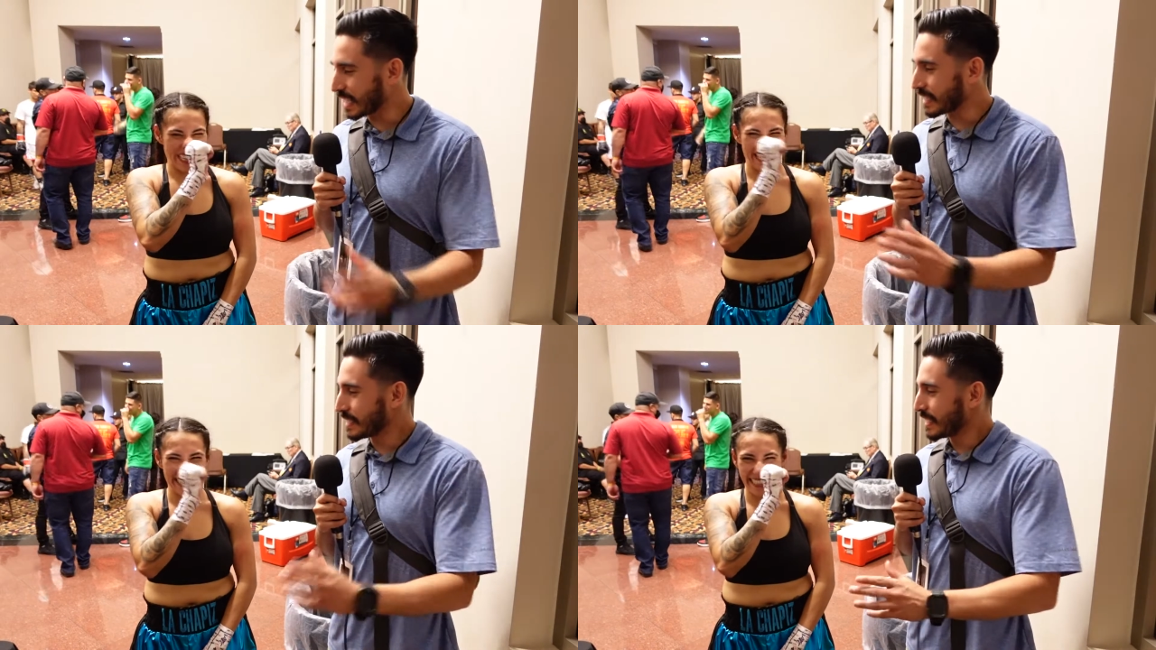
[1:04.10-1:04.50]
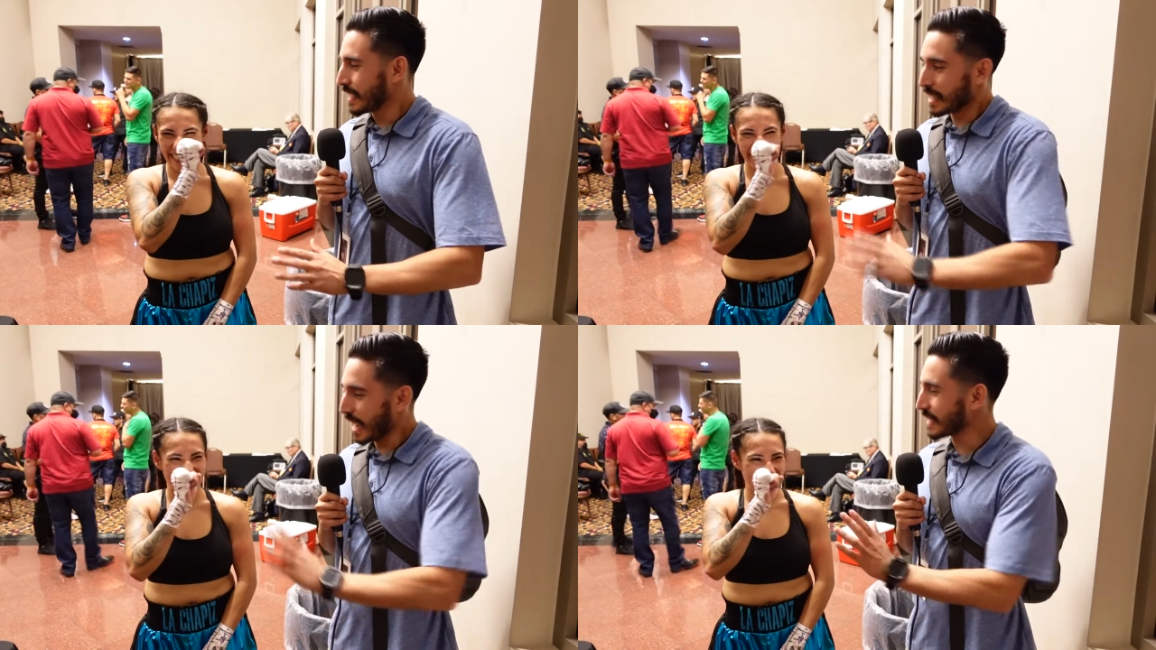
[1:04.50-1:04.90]
Speaker 1: that?
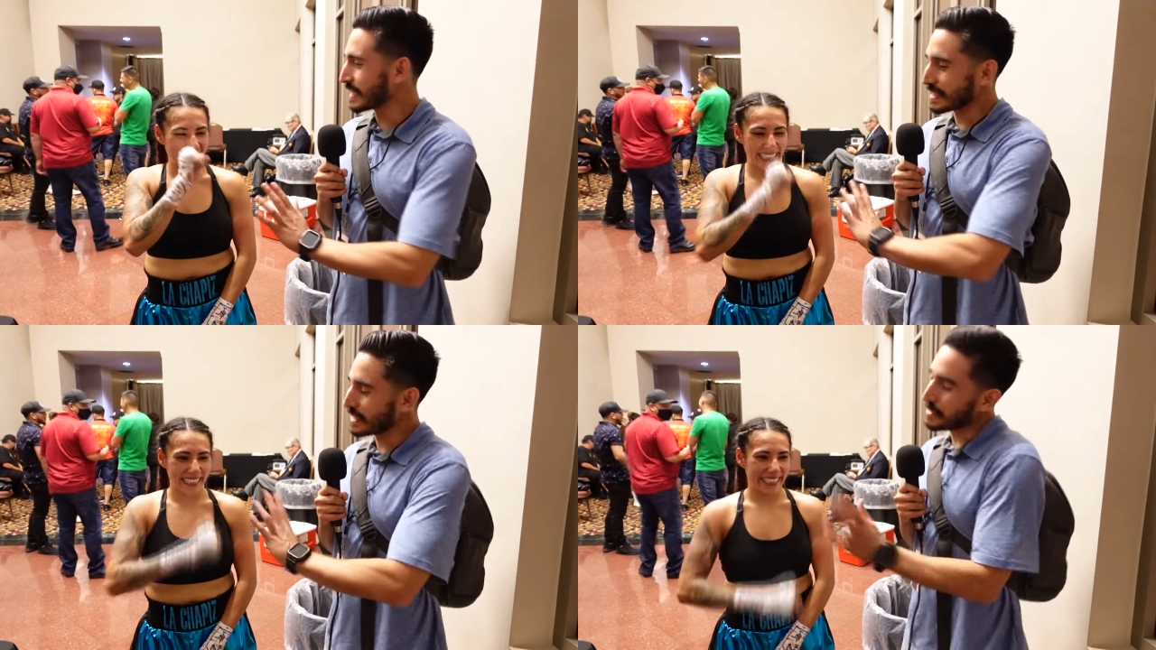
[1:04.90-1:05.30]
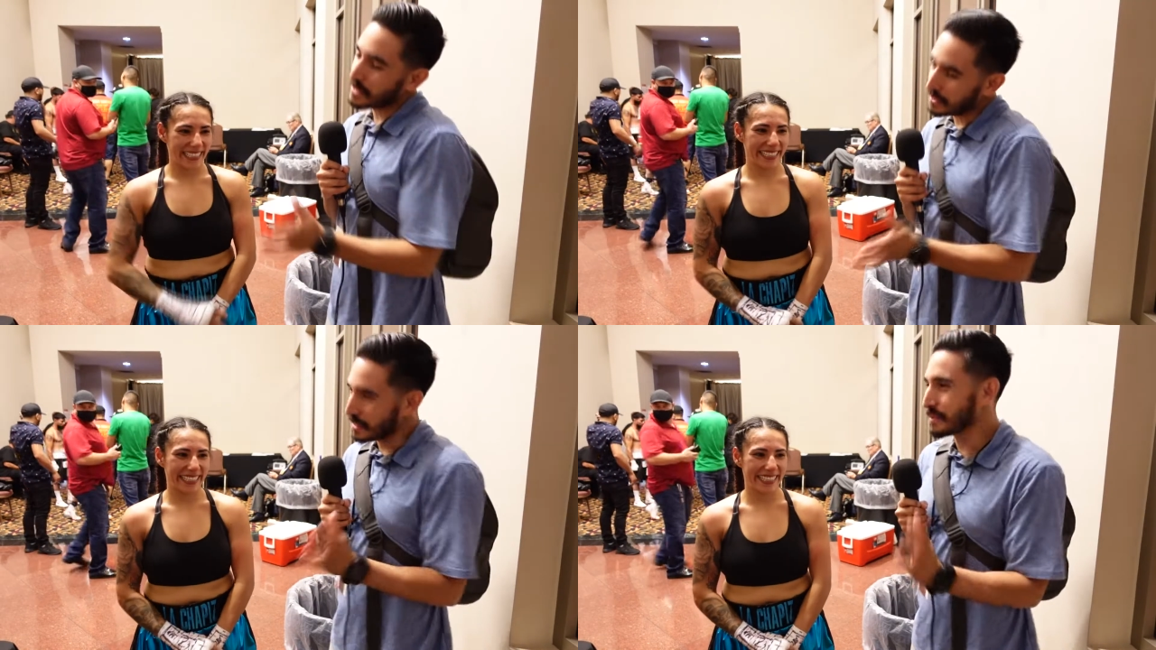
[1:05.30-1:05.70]
it,
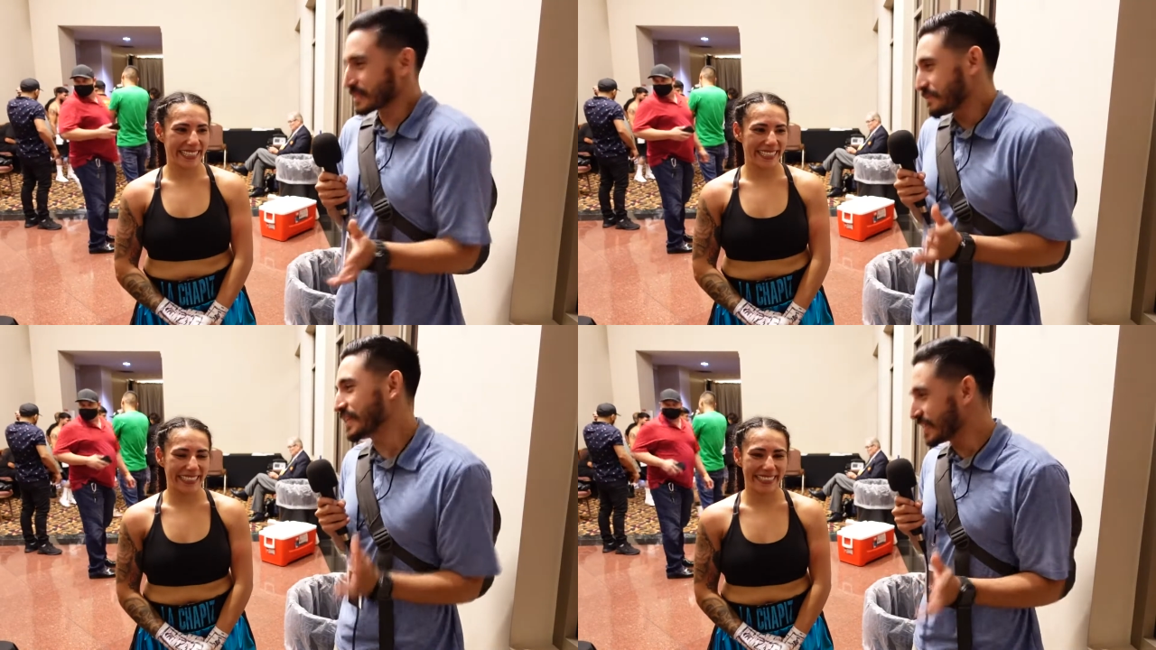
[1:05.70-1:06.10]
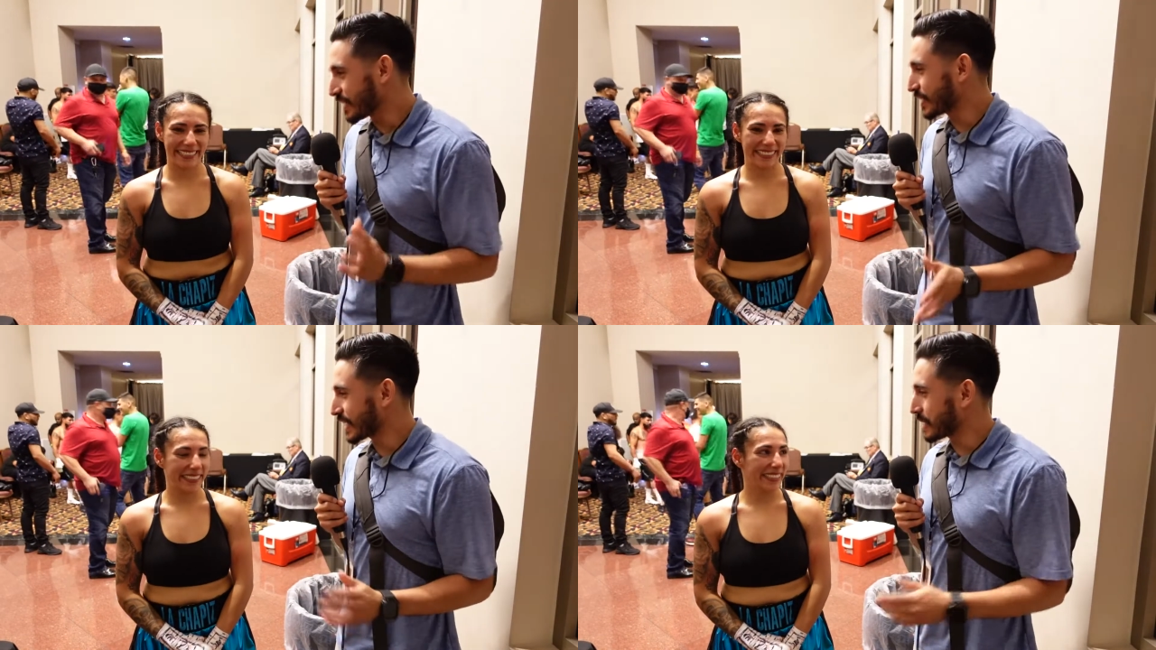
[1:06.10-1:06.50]
it, it was funny to
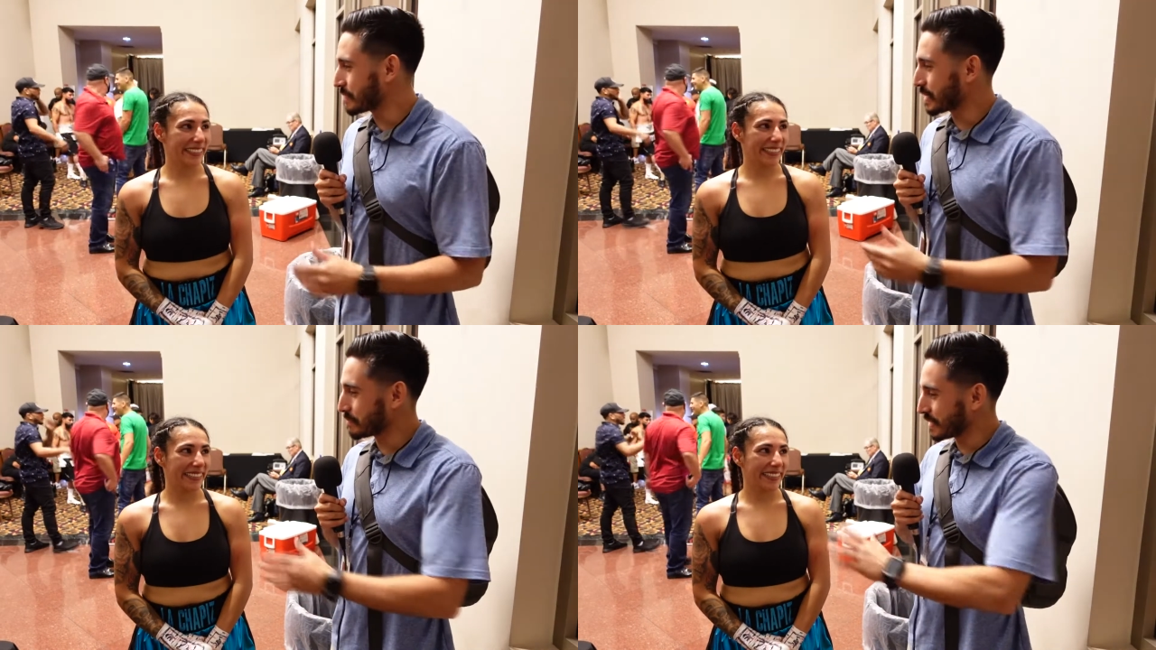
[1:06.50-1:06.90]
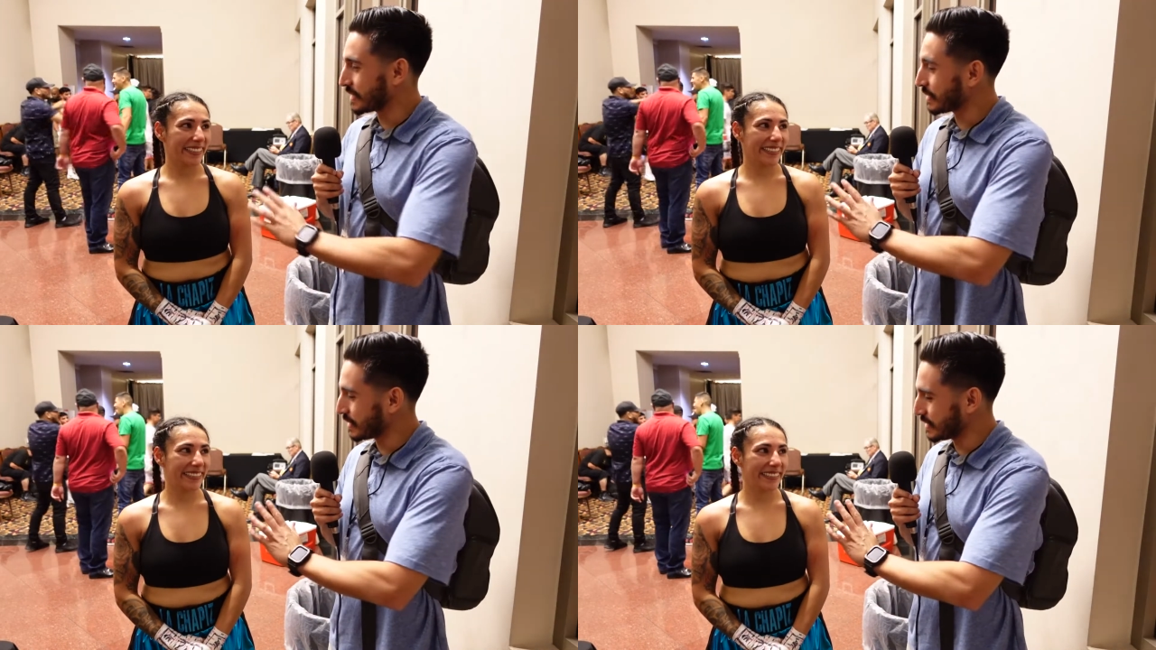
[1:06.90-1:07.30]
look at, man. But